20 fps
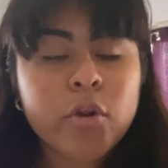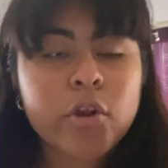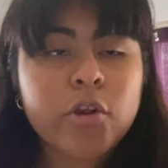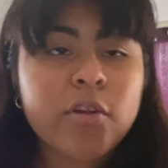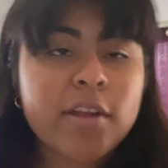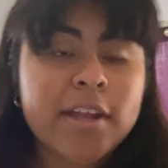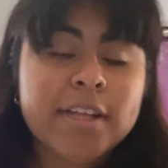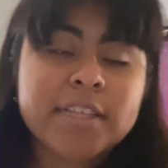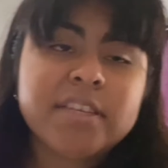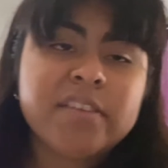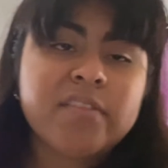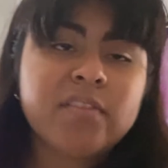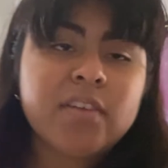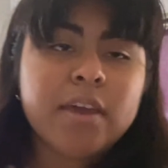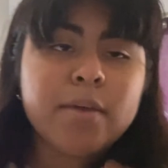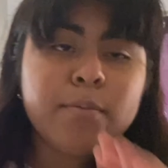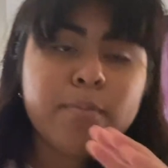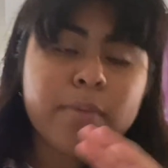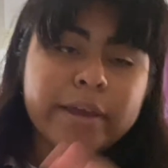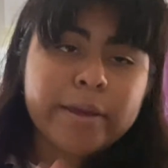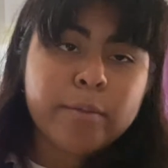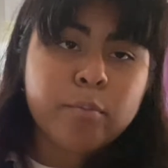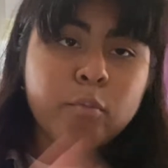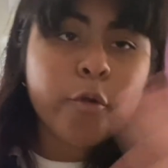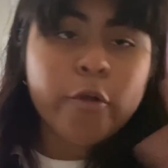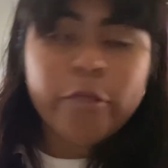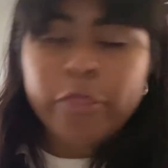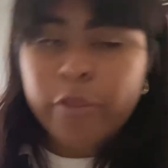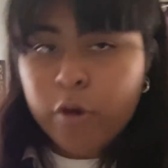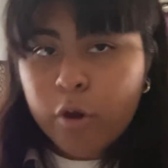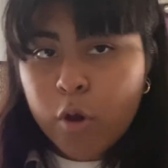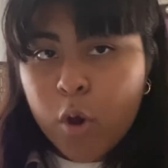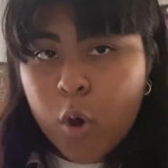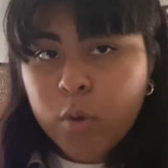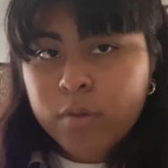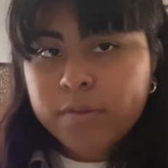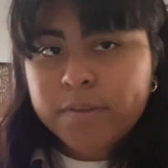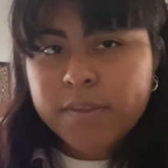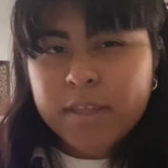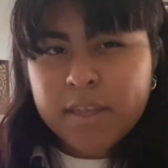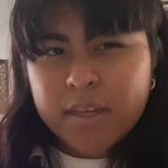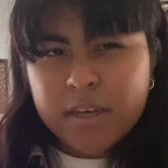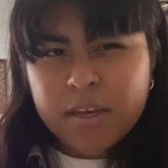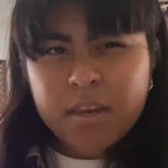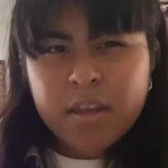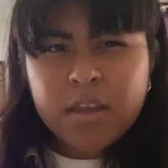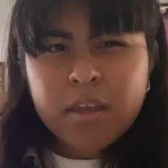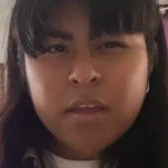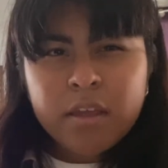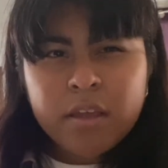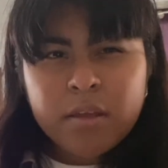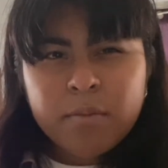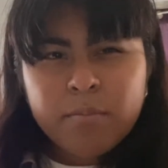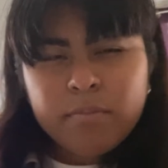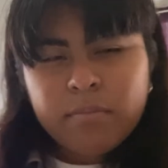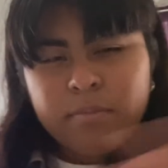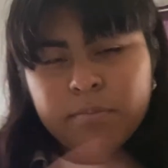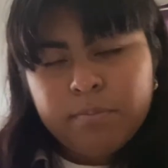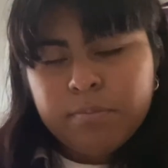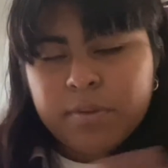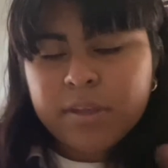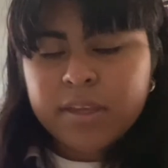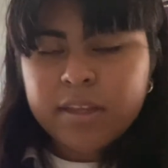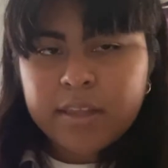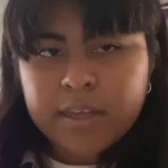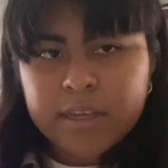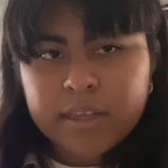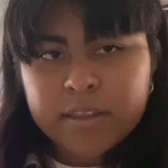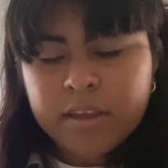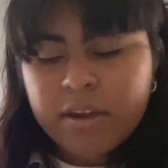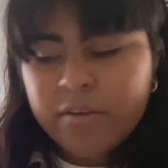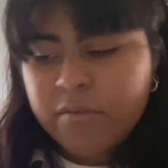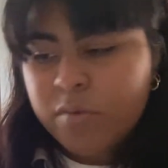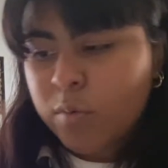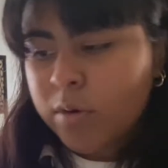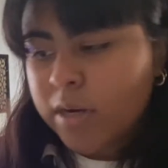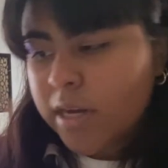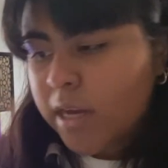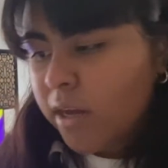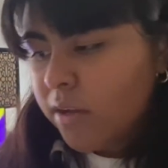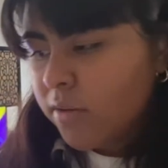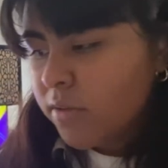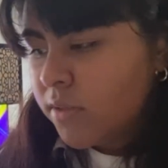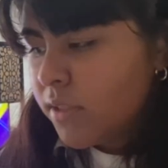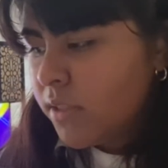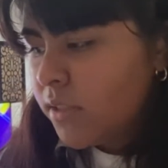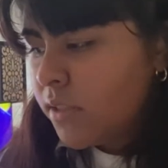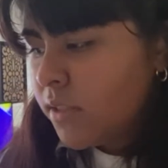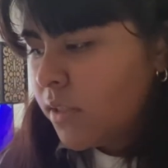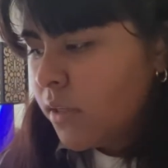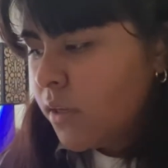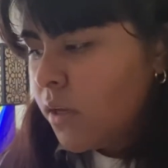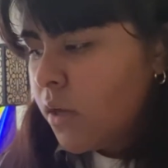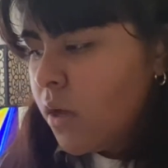creative and make it more their own than being like everyone else's.